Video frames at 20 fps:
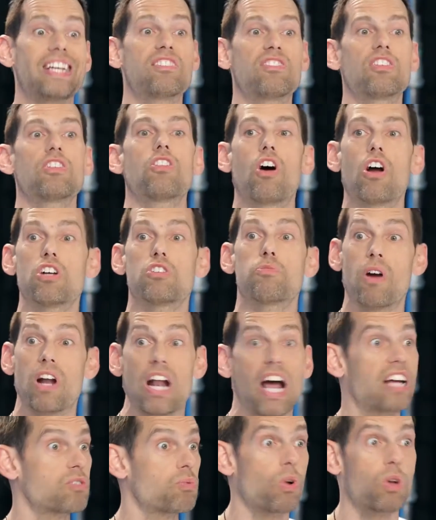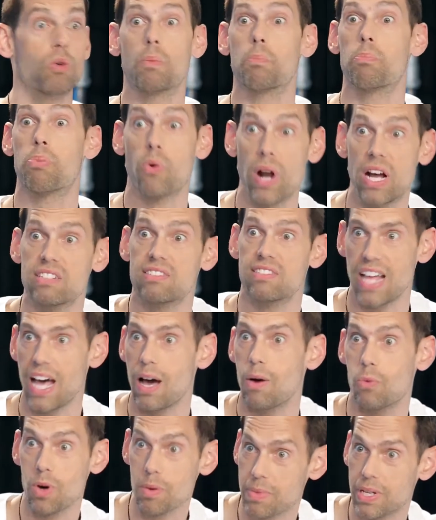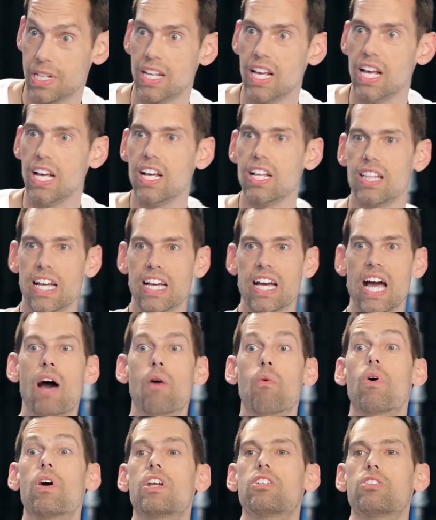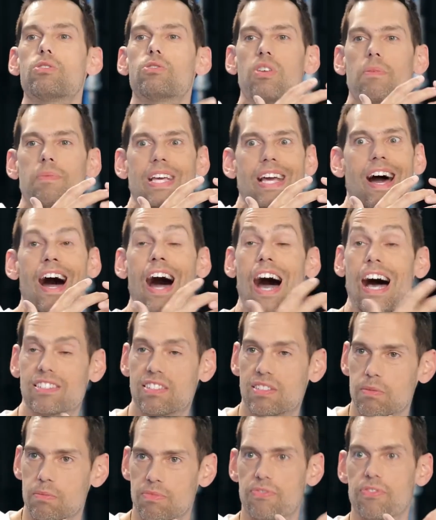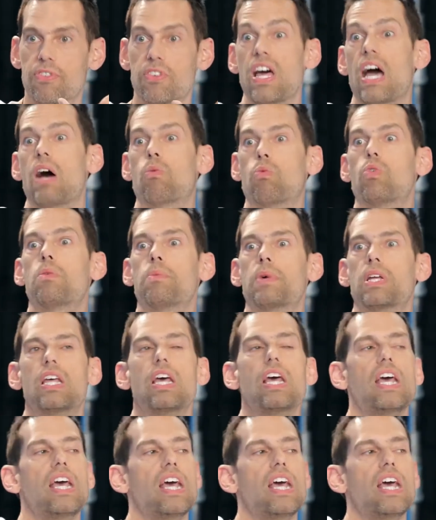is in large part, I just want to impress that woman. Like, I want to do something awesome for that woman.